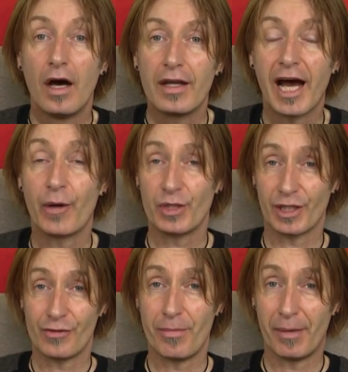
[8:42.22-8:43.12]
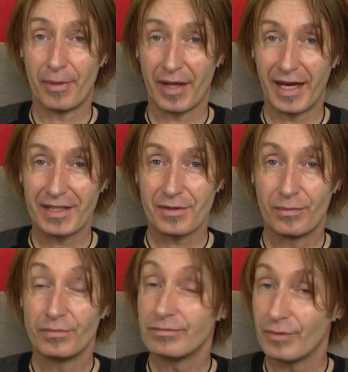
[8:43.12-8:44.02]
How are you going to remember that?
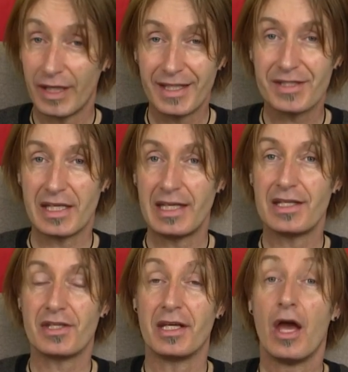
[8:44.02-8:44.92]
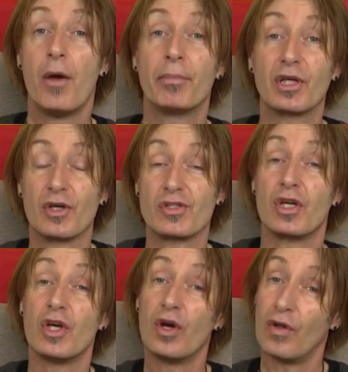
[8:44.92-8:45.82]
Well, it's easy because
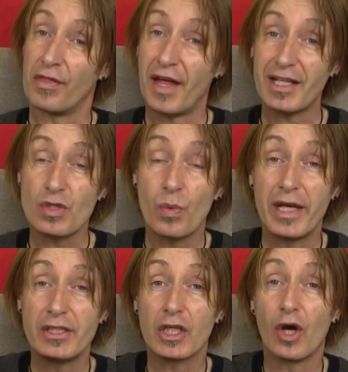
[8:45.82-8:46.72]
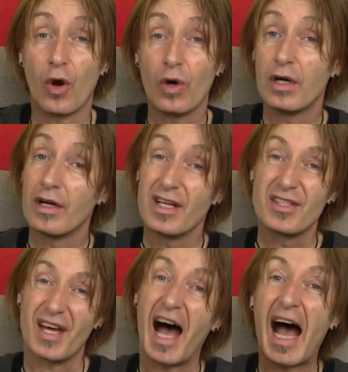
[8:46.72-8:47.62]
that's where you go
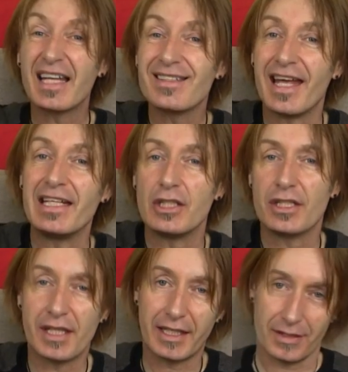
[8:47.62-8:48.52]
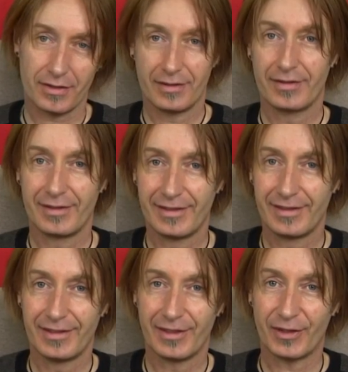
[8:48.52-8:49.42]
to anden your ticket.
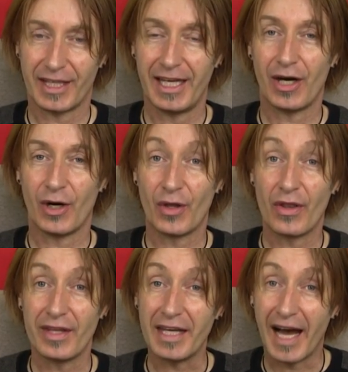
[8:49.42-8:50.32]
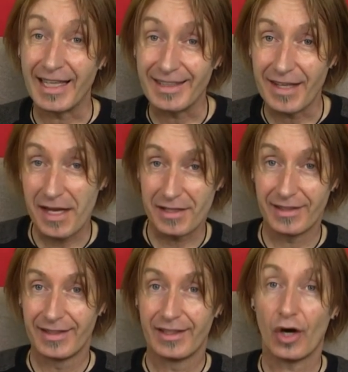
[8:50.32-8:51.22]
Okay, on the anden,
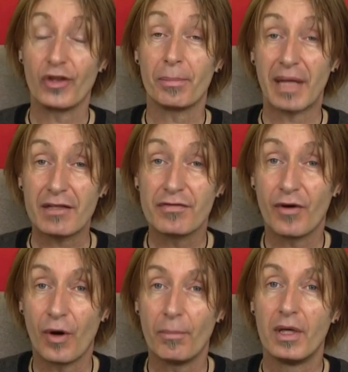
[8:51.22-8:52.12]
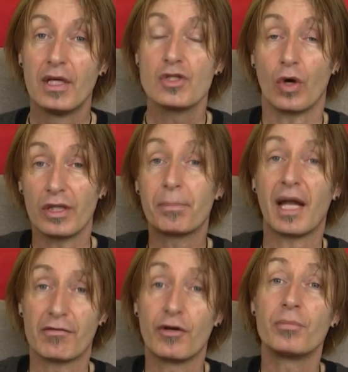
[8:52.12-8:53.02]
on the platform. So on the
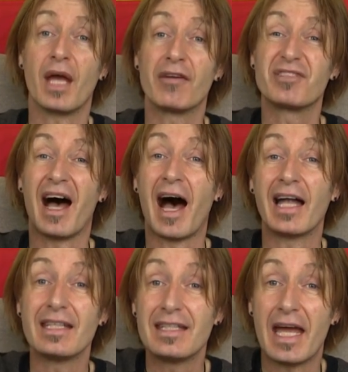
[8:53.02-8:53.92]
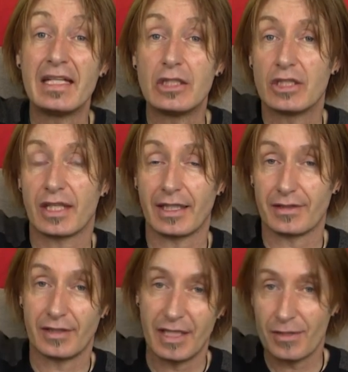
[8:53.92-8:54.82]
platform, you have to anden your ticket.
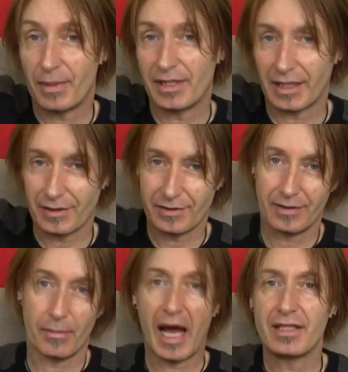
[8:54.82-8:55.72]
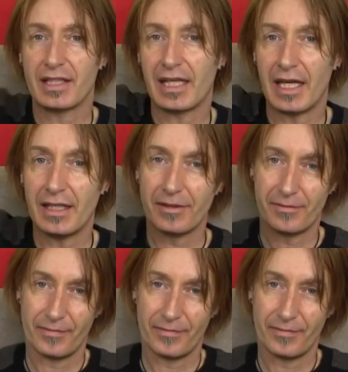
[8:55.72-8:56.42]
Here's my ticket. I'm handing it in.